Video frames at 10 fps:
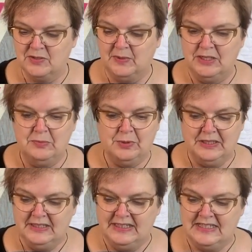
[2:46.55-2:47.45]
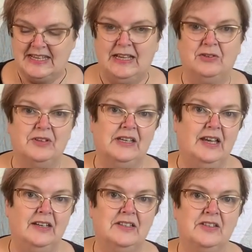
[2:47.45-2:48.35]
when you print these out, the
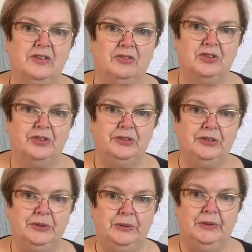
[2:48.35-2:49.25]
colours are not true.